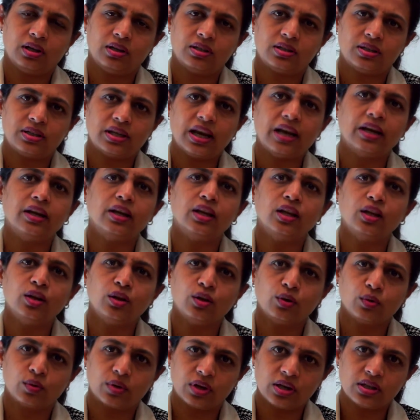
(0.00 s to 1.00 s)

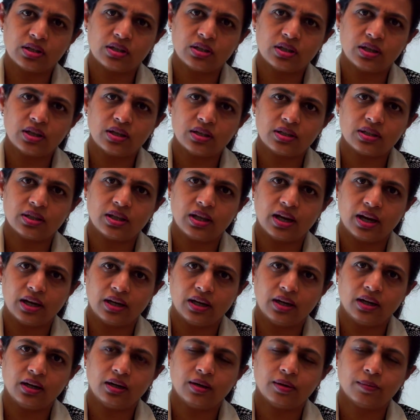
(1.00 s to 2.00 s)
Standing, you can say,
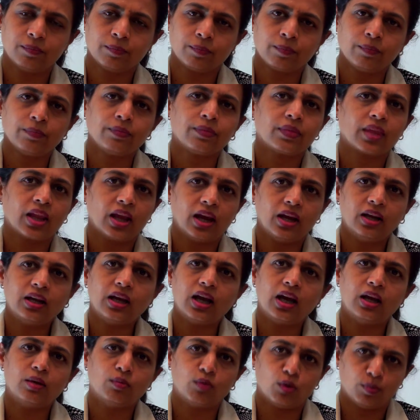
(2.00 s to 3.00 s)
slanted, and
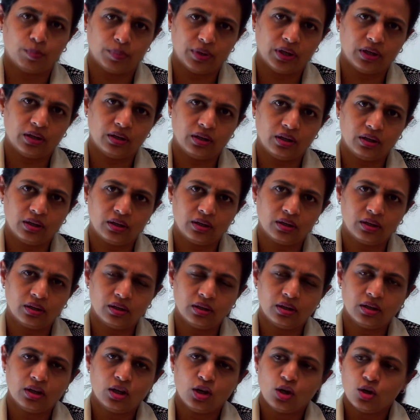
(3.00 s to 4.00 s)
I am operating.
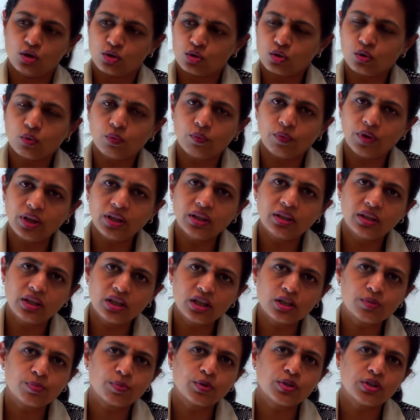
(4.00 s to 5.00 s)
So when
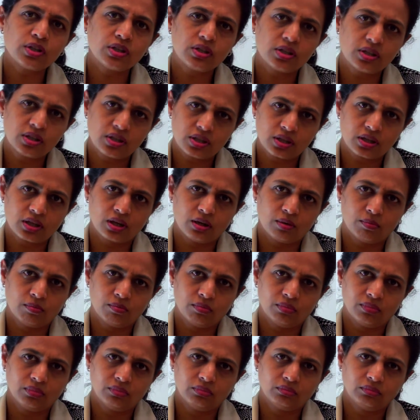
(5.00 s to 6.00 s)
these positions
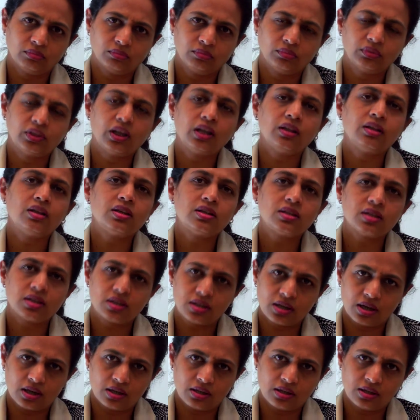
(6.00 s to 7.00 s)
come, there is a
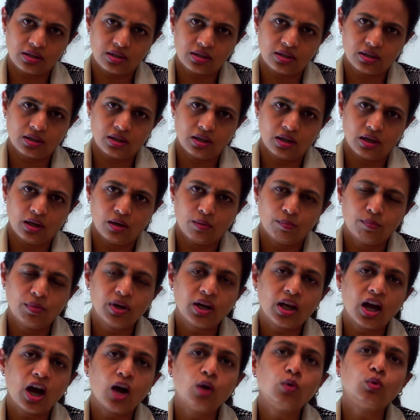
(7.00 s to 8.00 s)
chance.
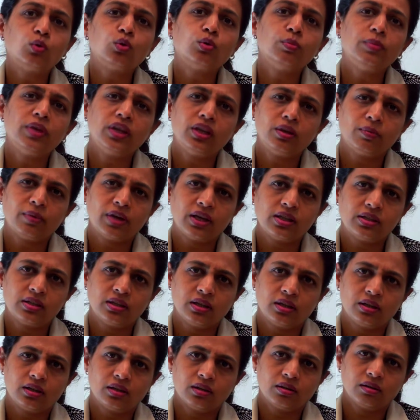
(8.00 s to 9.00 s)
But how to minimize
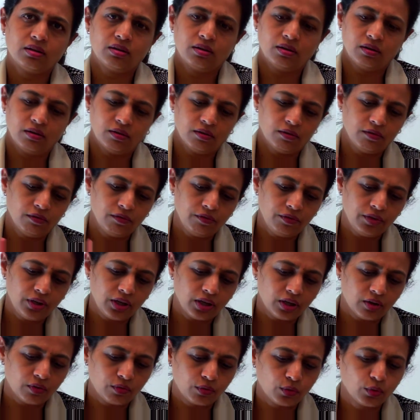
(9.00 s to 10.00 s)
it?
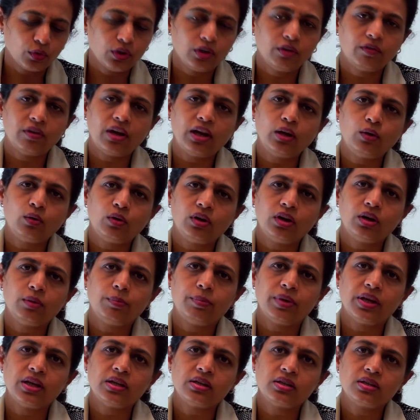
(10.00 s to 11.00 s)
We have to evaluate the
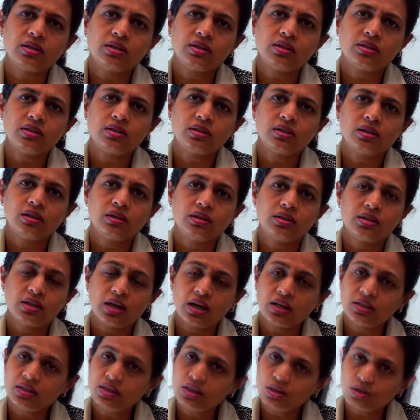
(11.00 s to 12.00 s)
patient's
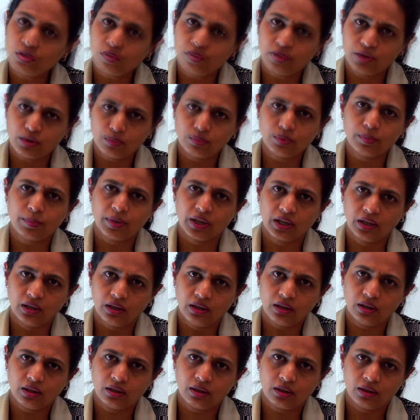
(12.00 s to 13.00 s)
chance from the
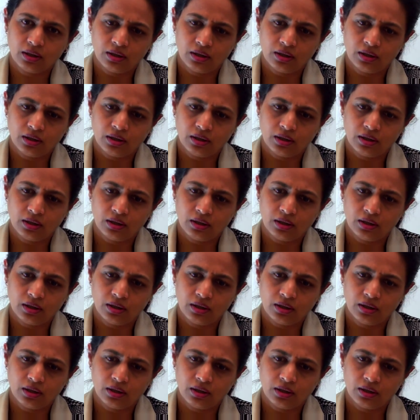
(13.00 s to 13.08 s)
beginning.